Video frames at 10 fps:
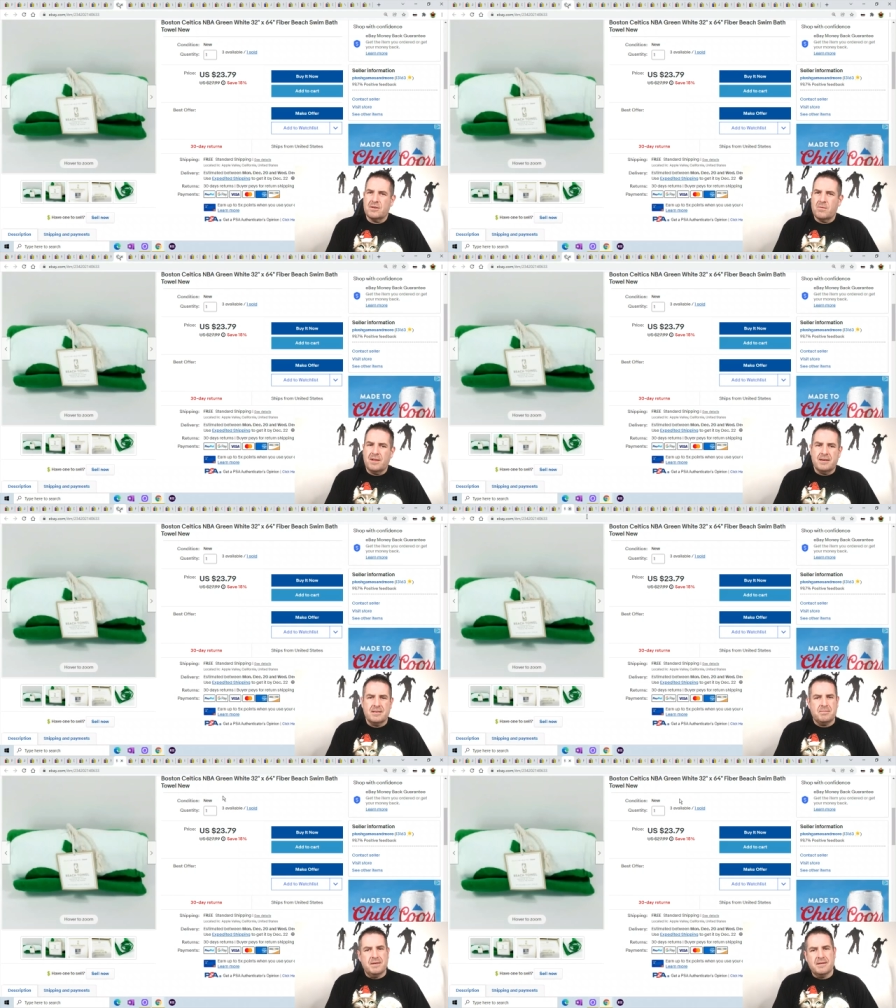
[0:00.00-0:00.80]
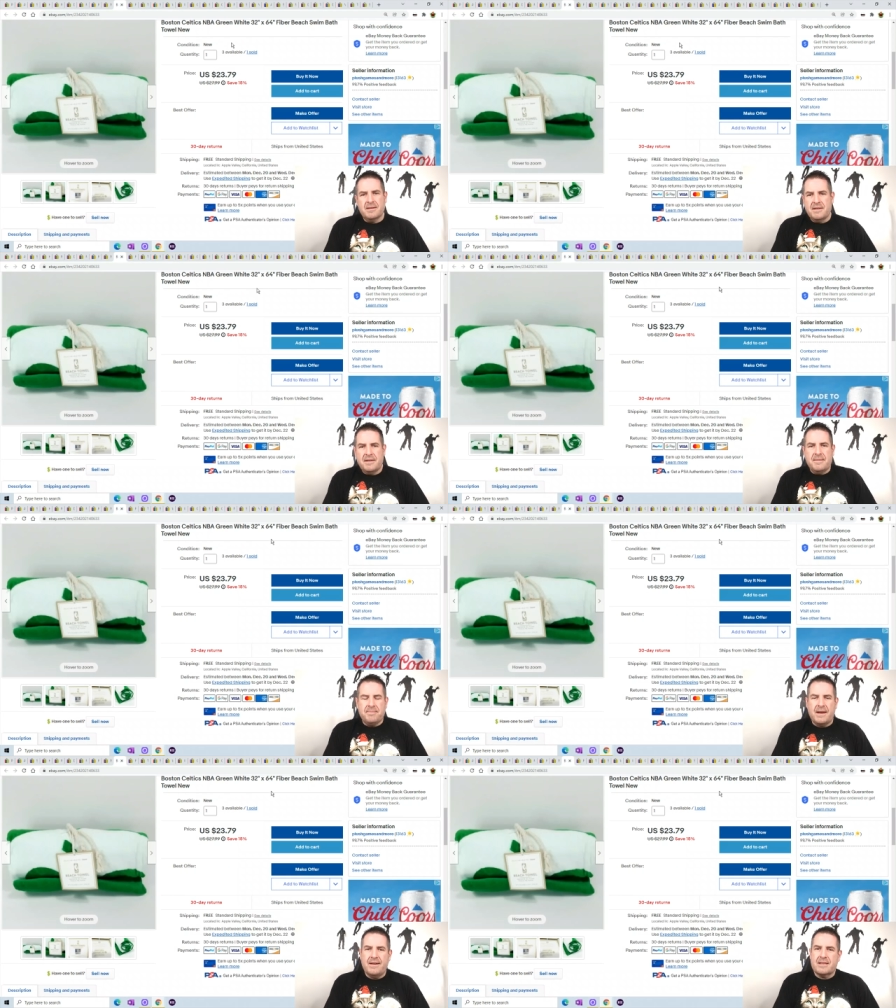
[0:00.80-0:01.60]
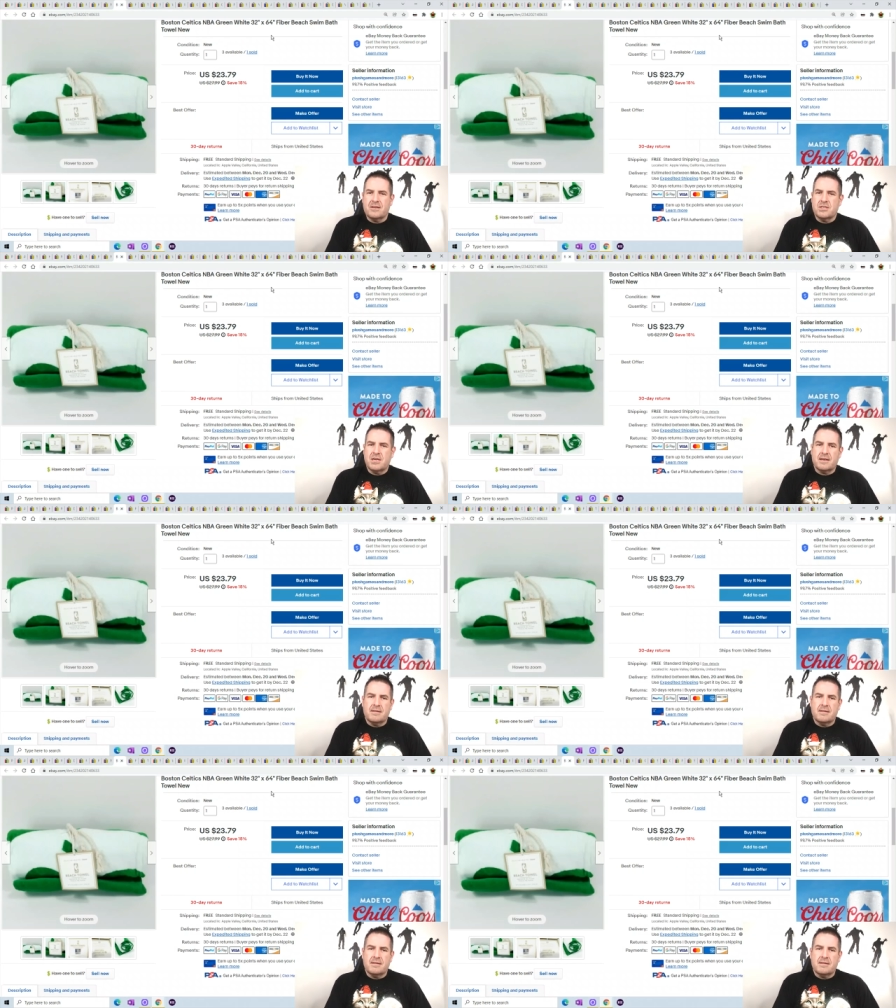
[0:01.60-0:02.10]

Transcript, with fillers: relist, but I'll have to go check.